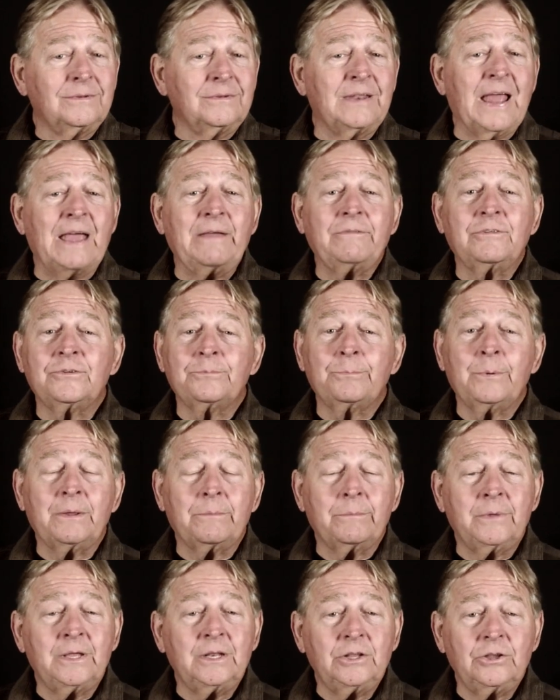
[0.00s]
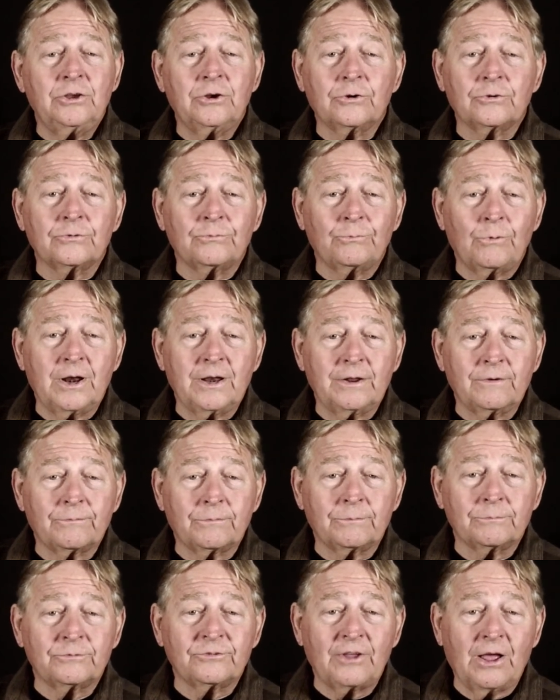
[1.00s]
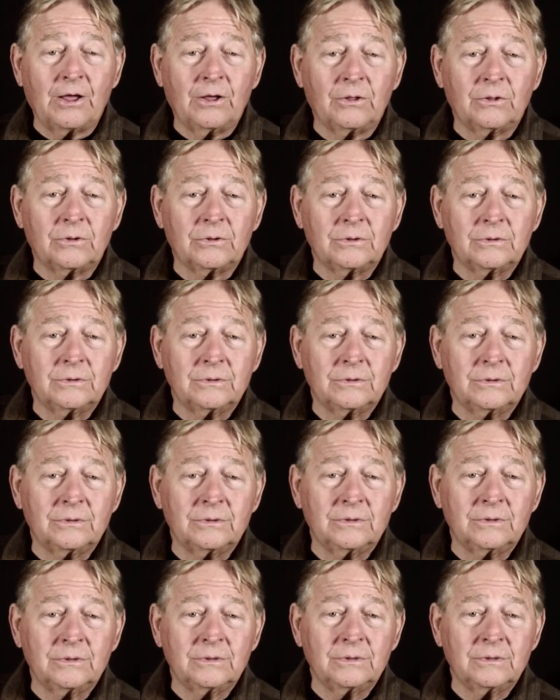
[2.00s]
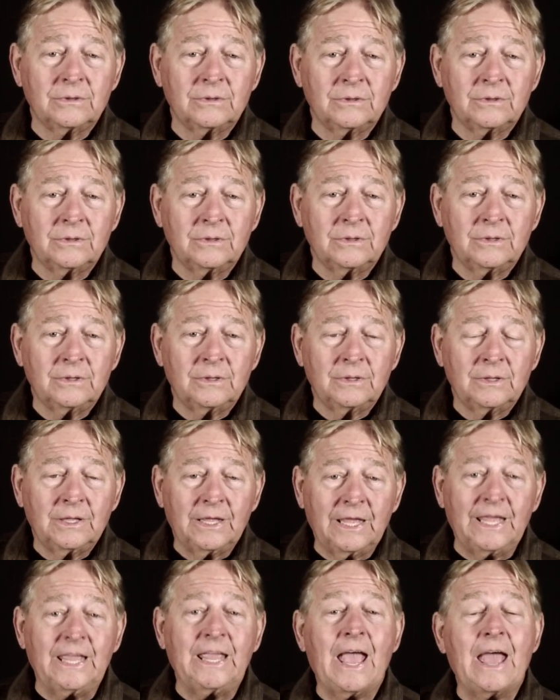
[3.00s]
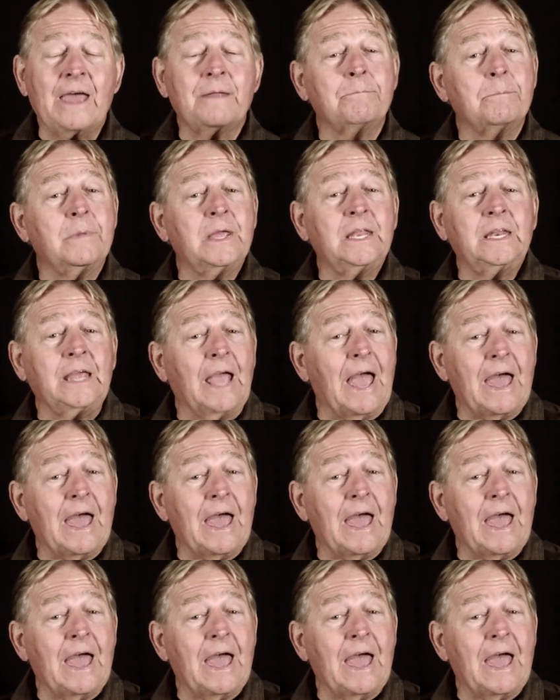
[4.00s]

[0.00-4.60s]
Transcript: David spent many years running from Saul. He had many